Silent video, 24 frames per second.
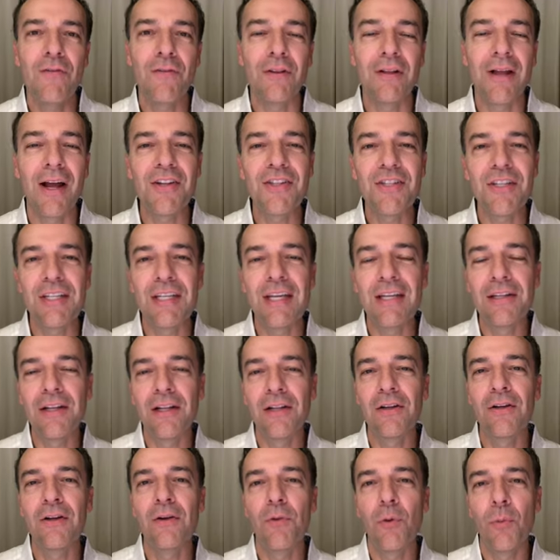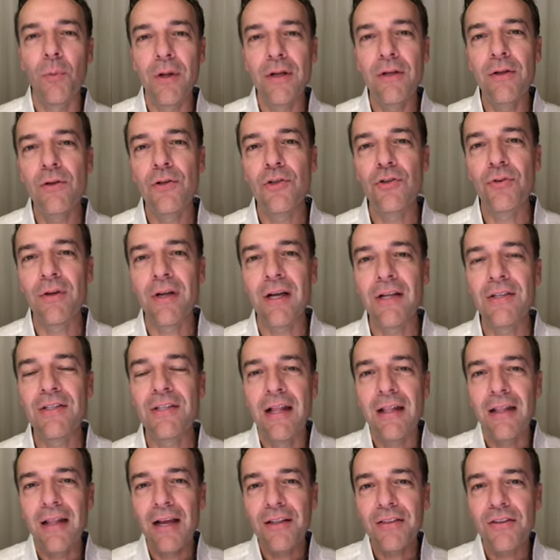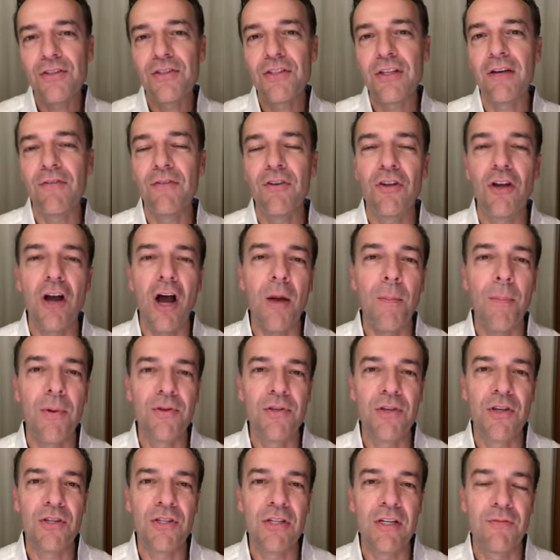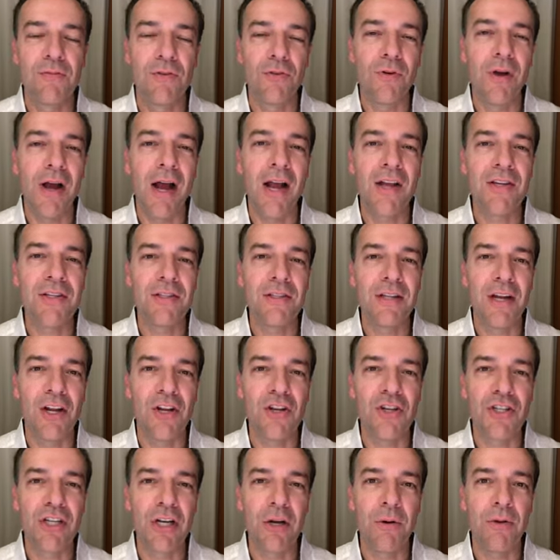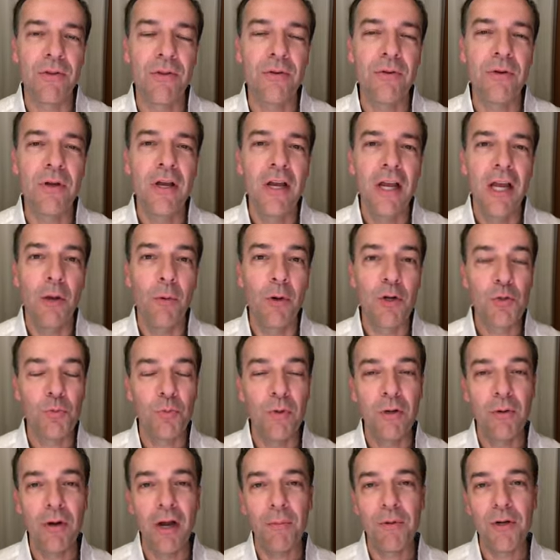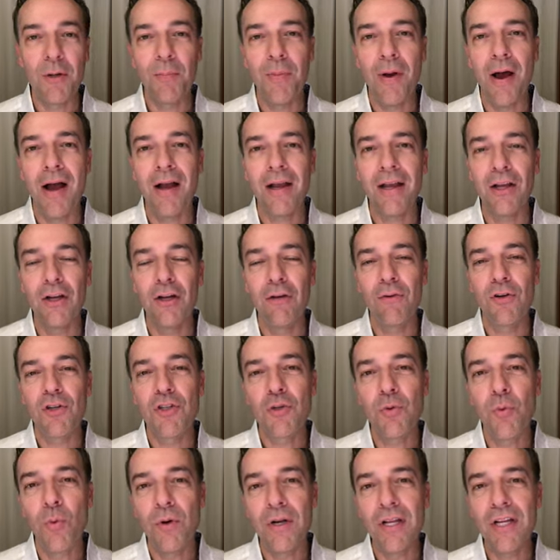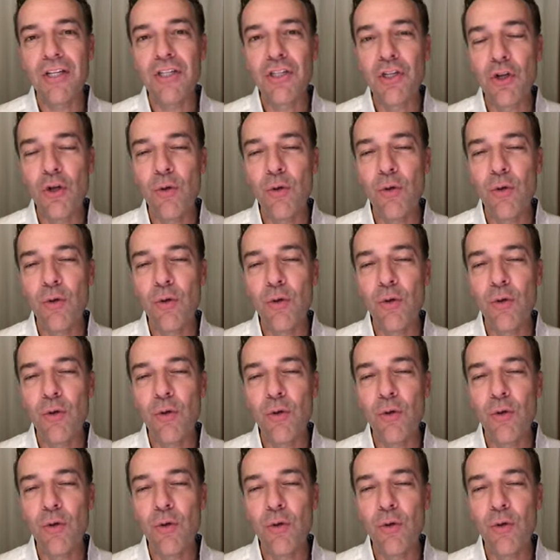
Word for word: If you'd like to get an alert when we do trades, like this cover call position in Verizon that I share with you, in which we were able to pocket an over 22%